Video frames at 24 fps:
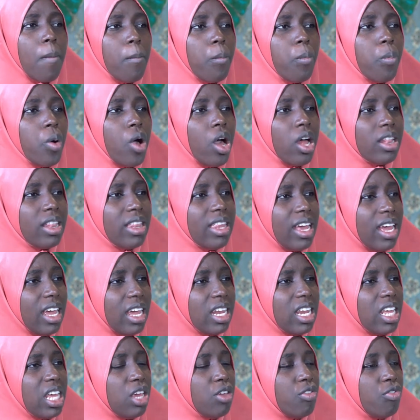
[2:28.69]
But
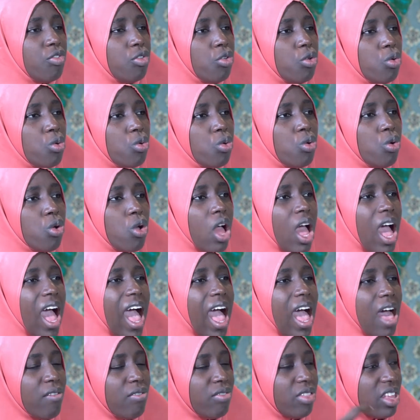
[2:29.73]
then if you
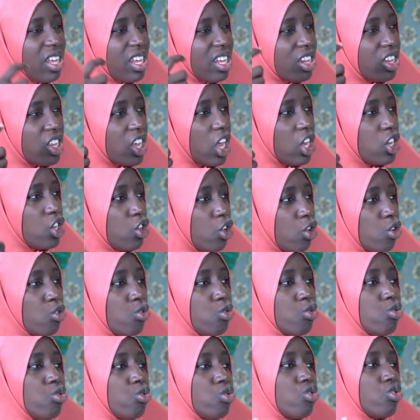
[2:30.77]
have the intention
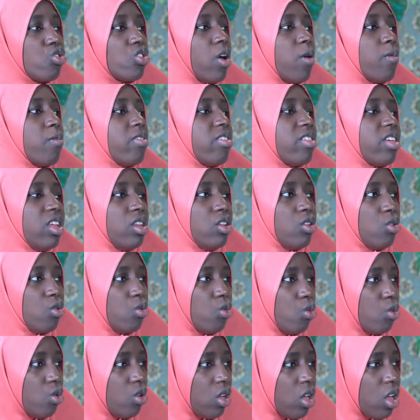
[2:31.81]
to do something
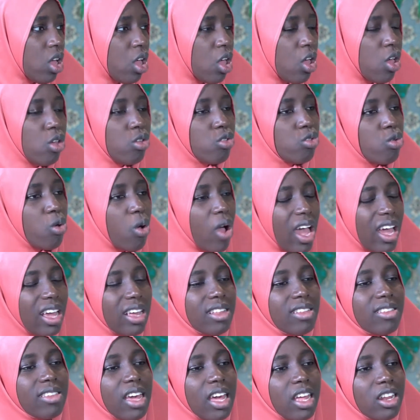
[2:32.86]
good, so
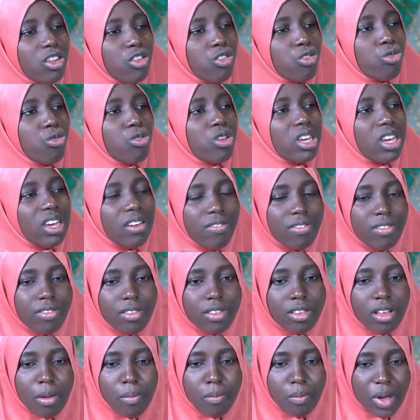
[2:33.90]
I intend to give
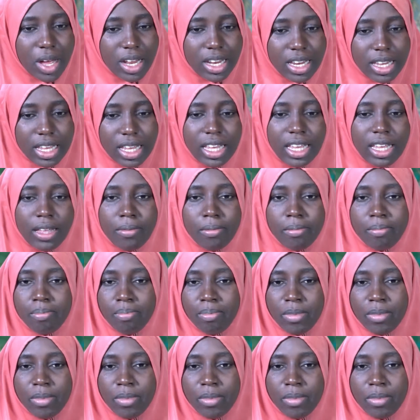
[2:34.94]
somebody